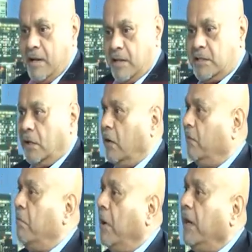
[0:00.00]
it's a lot
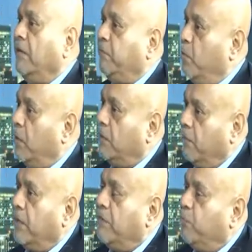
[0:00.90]
of money for one
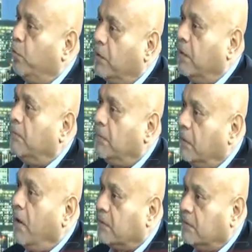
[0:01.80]
24-ton
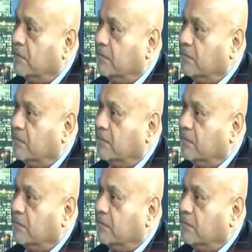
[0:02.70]
lot.